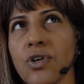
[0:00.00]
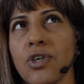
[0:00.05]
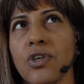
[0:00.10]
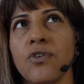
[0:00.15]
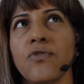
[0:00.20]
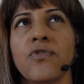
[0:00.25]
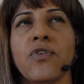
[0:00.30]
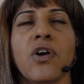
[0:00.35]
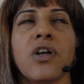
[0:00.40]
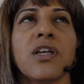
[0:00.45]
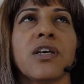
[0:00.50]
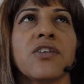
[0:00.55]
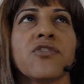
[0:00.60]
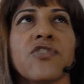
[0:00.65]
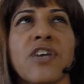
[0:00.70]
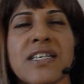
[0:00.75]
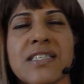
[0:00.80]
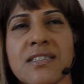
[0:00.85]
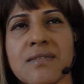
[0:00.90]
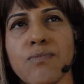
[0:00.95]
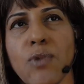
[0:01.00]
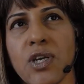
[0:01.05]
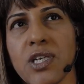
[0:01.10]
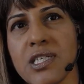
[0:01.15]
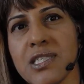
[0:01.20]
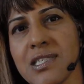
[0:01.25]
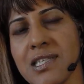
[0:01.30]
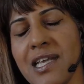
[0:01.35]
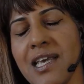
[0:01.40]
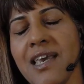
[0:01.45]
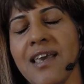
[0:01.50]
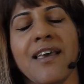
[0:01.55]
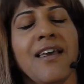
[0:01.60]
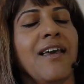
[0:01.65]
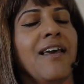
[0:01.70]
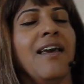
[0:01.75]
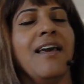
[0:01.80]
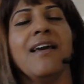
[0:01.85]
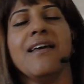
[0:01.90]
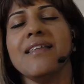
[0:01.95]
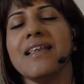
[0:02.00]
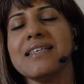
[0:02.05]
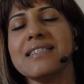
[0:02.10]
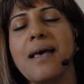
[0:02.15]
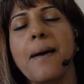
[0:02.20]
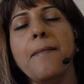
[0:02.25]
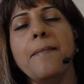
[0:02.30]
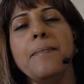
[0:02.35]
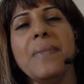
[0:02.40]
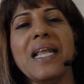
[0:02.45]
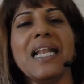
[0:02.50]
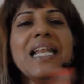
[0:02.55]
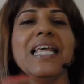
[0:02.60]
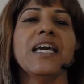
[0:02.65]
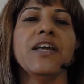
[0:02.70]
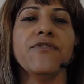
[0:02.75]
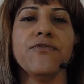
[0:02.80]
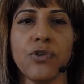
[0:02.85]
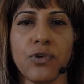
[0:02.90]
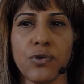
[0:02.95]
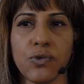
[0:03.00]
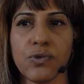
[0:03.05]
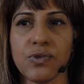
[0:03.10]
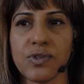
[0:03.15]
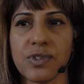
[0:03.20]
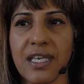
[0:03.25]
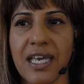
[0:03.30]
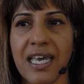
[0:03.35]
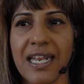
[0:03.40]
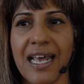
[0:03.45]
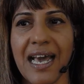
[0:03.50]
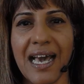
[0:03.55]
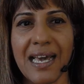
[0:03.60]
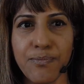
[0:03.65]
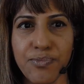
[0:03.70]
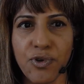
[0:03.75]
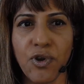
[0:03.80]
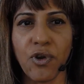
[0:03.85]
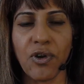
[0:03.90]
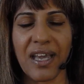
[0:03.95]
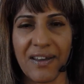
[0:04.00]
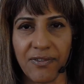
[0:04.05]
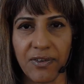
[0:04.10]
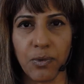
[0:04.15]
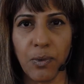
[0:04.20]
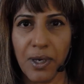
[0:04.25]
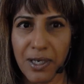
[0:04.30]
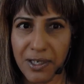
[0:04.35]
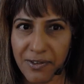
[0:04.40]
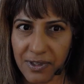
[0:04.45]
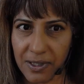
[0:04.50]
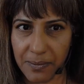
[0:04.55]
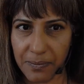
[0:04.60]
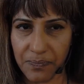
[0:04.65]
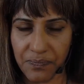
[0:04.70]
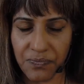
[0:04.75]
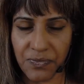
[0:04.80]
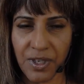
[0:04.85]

You've got to dress modestly. There's a million rules, and I broke every one of them.